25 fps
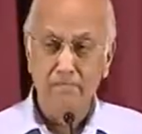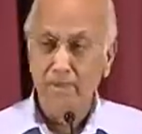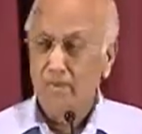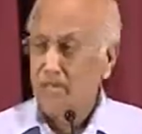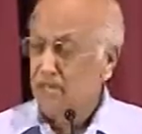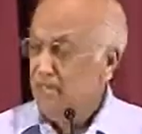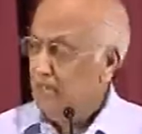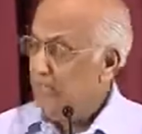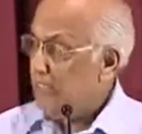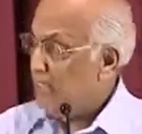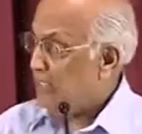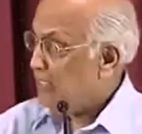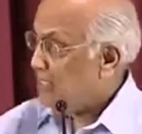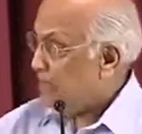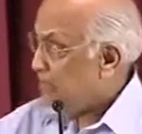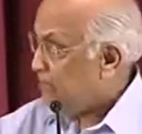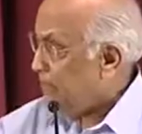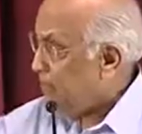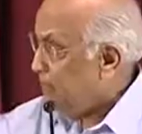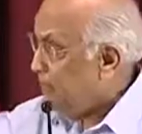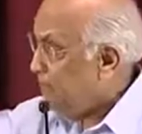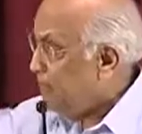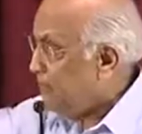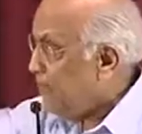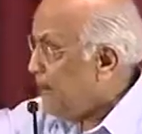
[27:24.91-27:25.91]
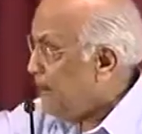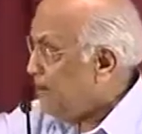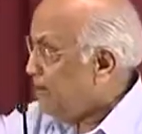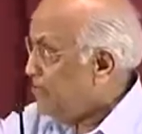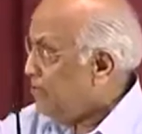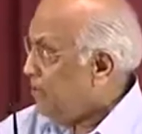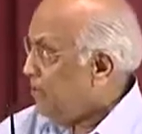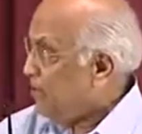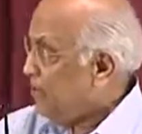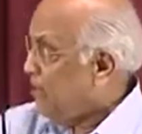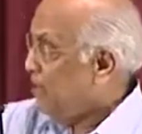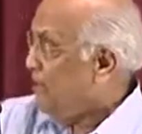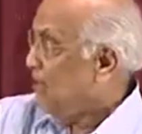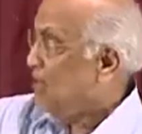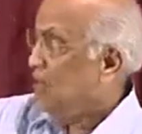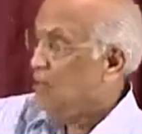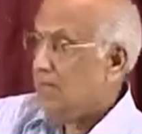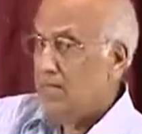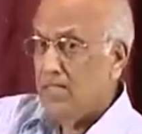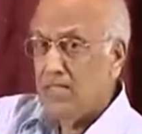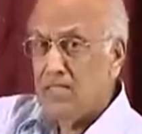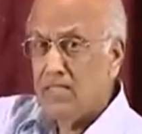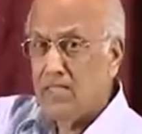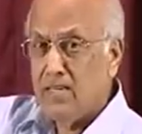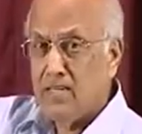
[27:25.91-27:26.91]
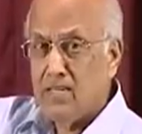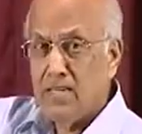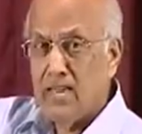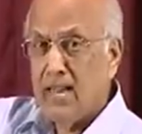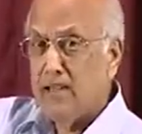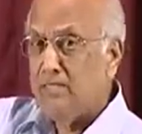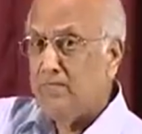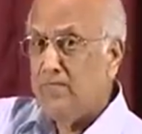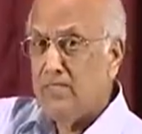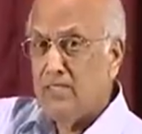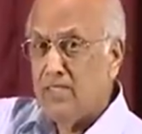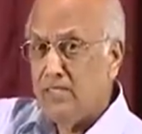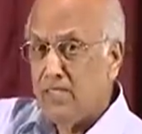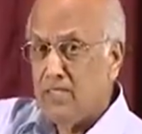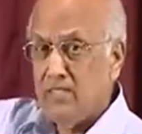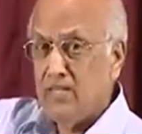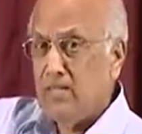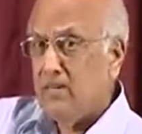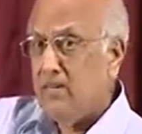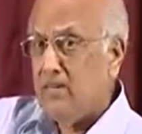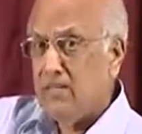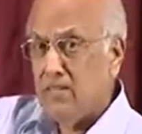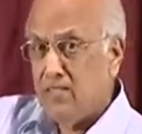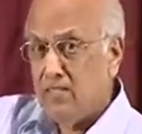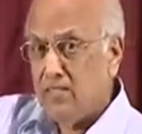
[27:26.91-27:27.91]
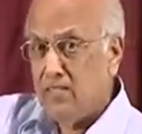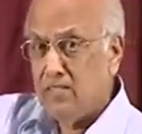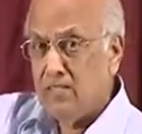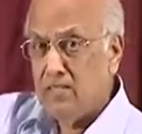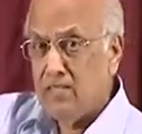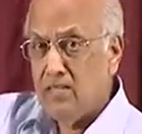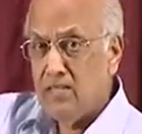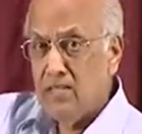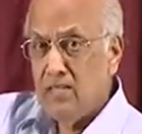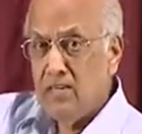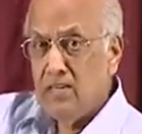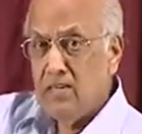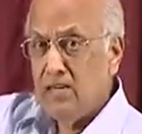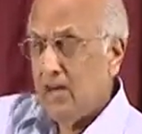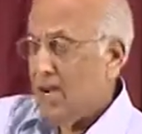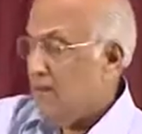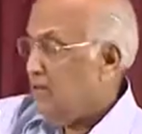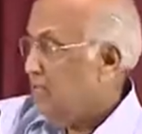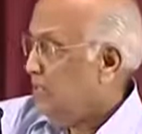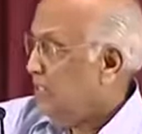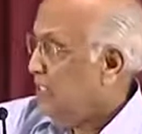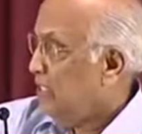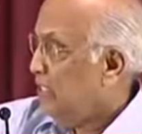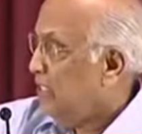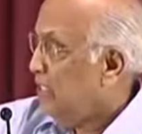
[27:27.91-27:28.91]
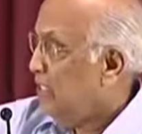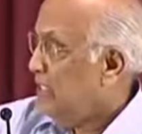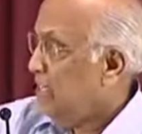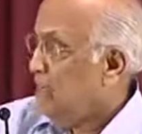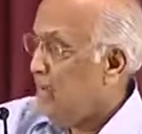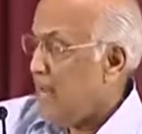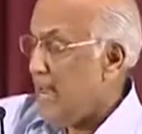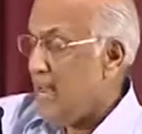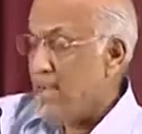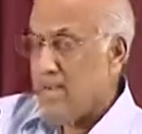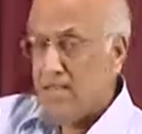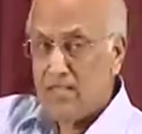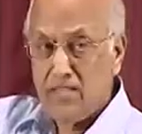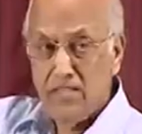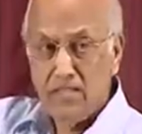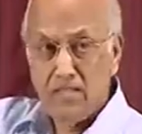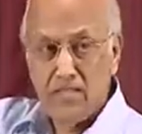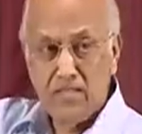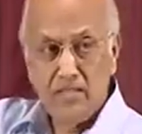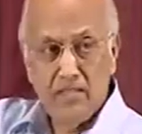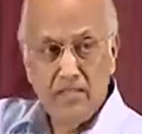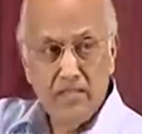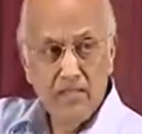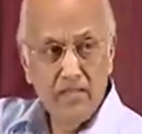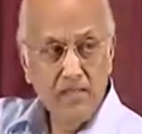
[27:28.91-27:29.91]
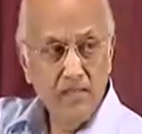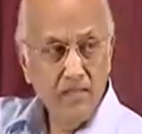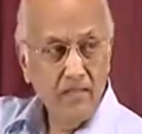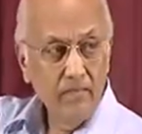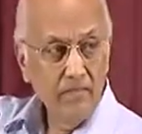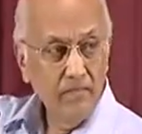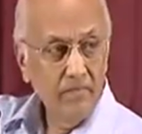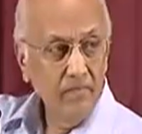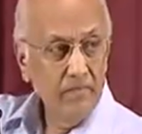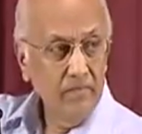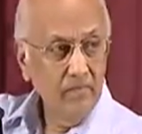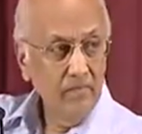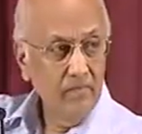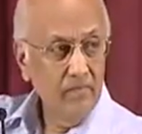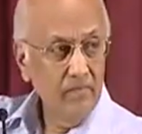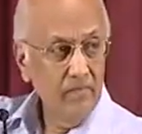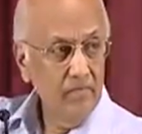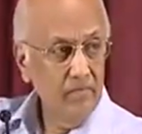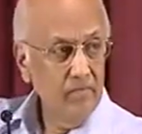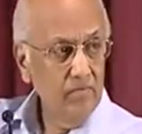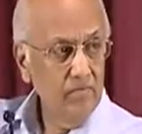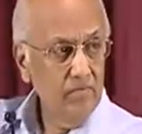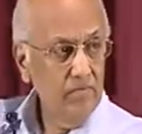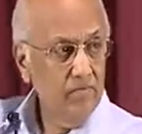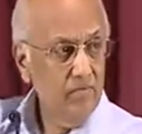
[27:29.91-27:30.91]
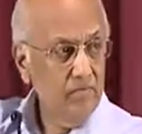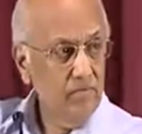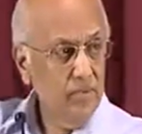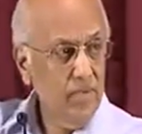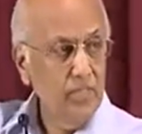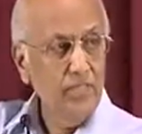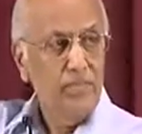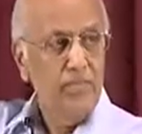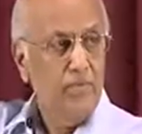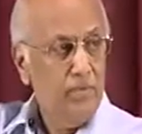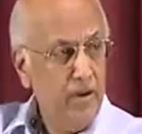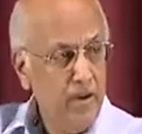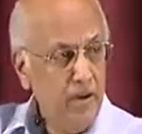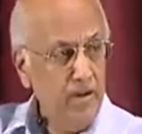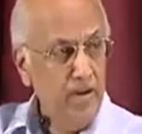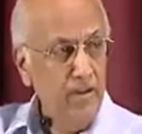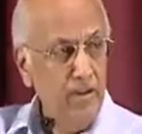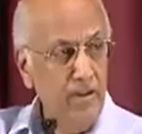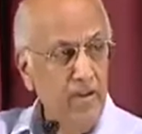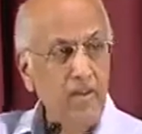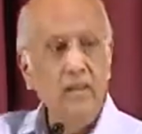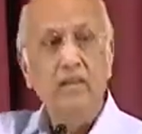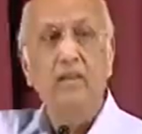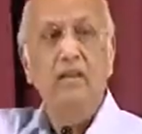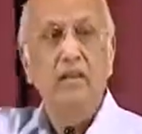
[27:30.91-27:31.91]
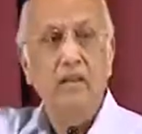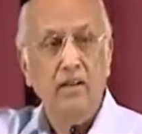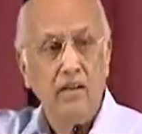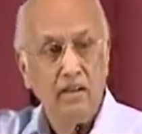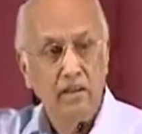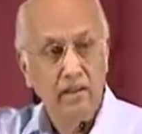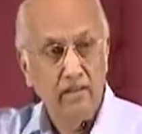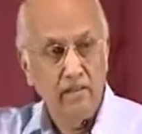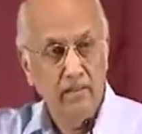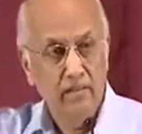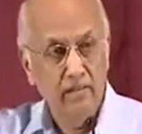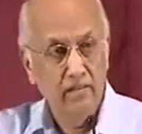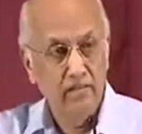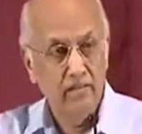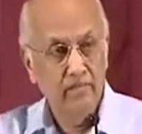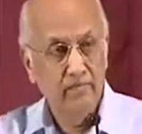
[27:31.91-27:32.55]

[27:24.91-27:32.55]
because there's something far more glorious than camels and donkeys and houses and lands and prosperity and healing.